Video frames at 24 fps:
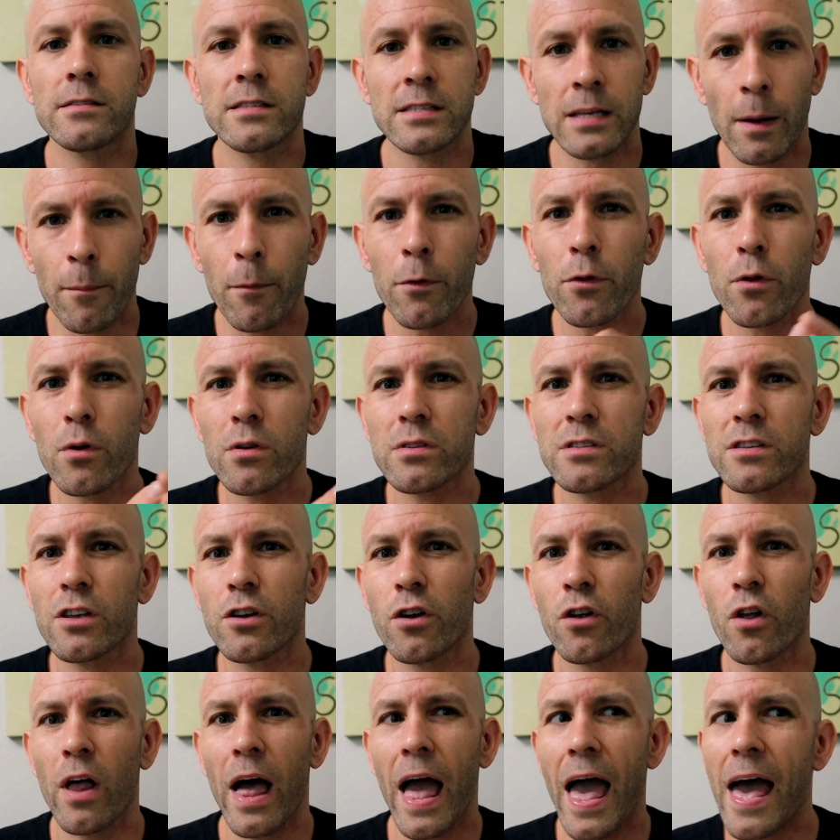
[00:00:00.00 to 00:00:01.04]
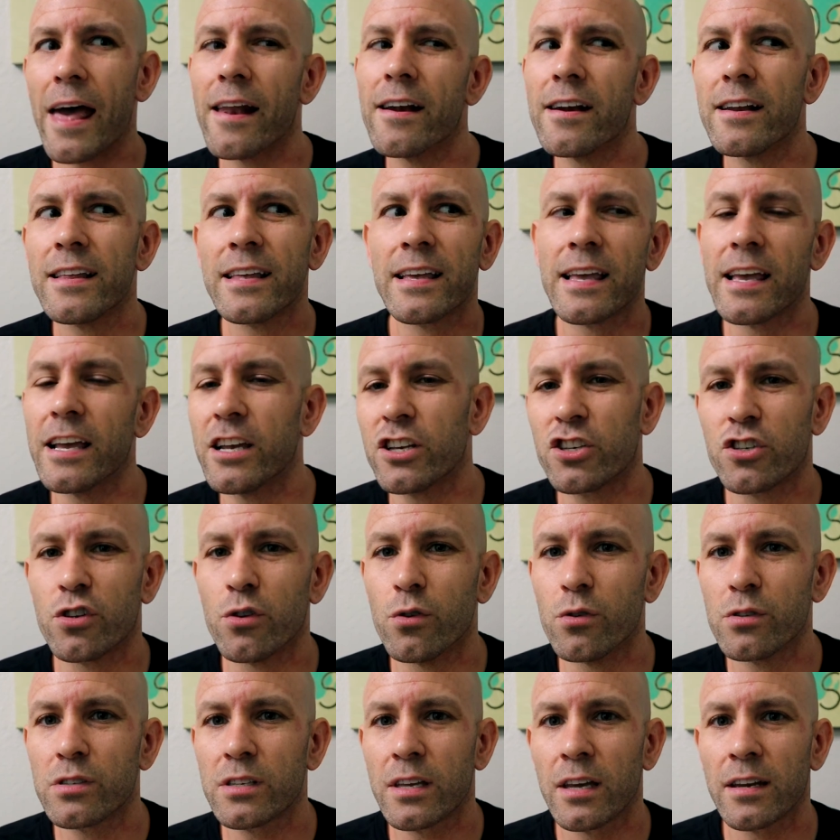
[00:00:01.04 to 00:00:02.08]
some of those little editing
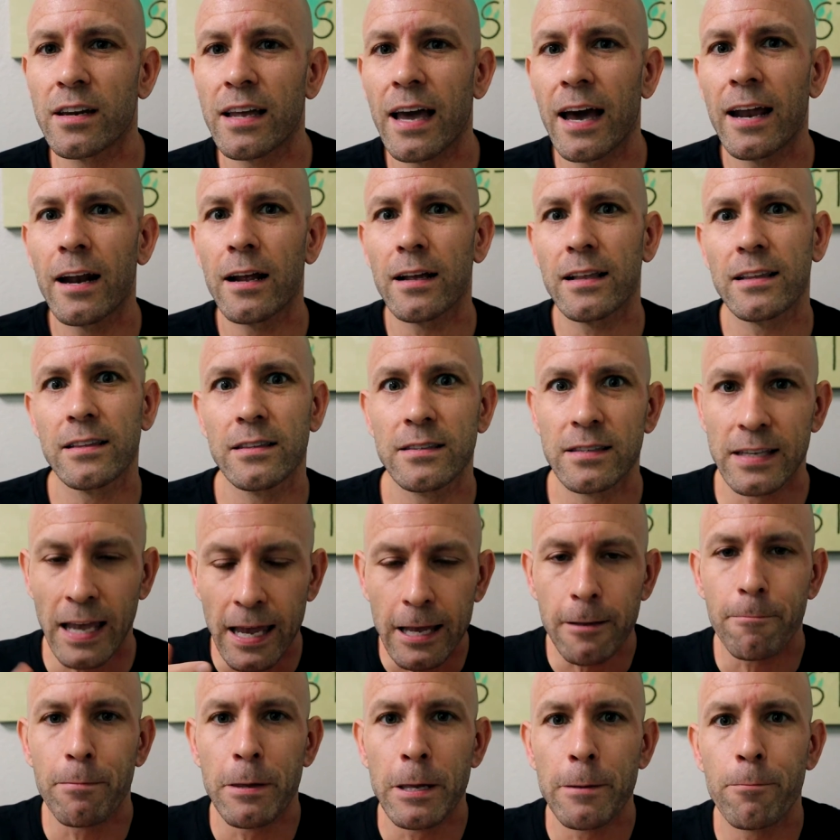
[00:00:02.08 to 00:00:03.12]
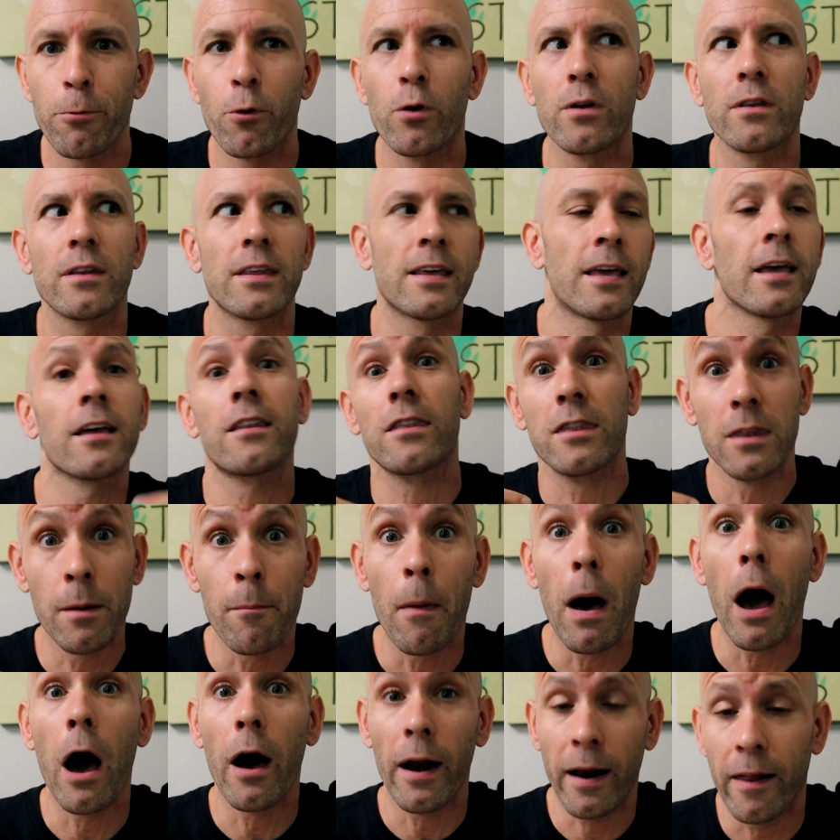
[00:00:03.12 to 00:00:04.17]
issues can kind of take people and kick them
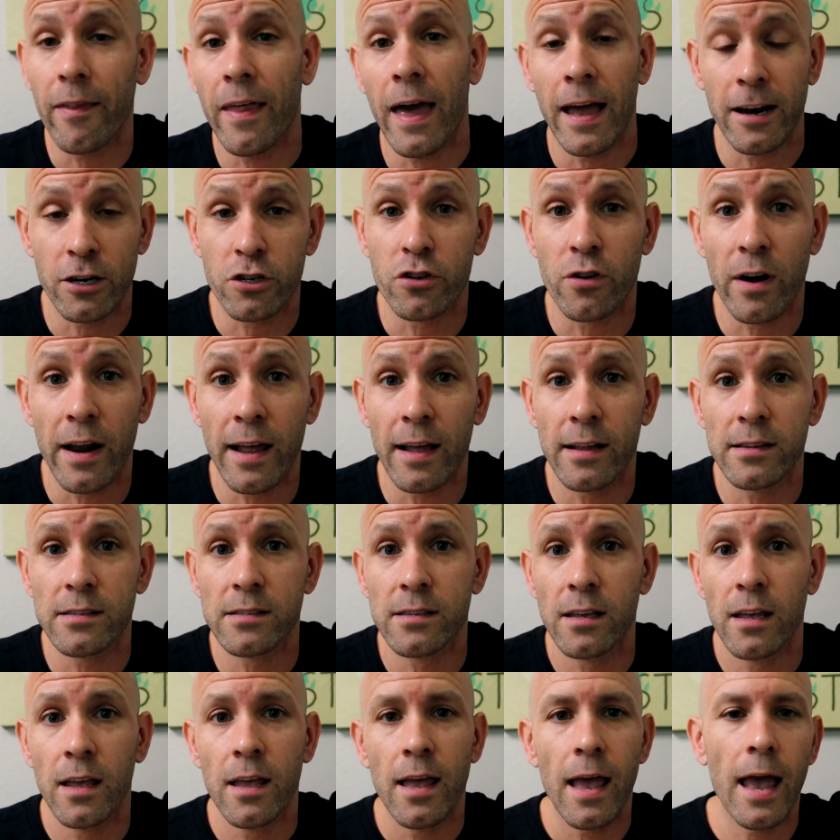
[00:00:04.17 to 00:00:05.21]
out of that trance,